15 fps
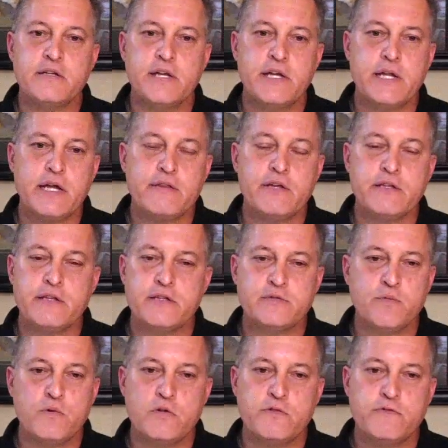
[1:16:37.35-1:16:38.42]
and I think that's
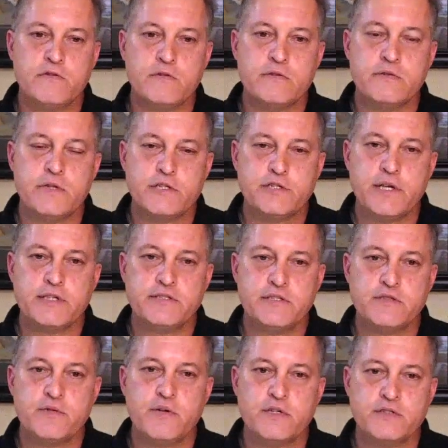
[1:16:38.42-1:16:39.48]
wonderful that you ask these
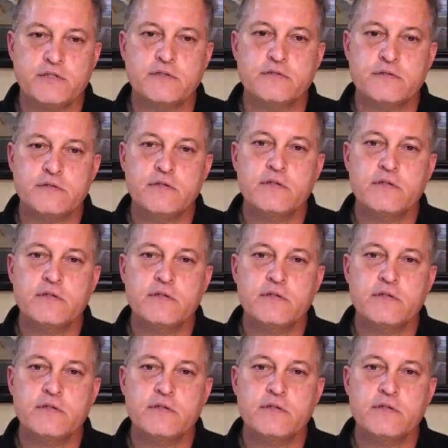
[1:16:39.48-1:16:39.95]
questions.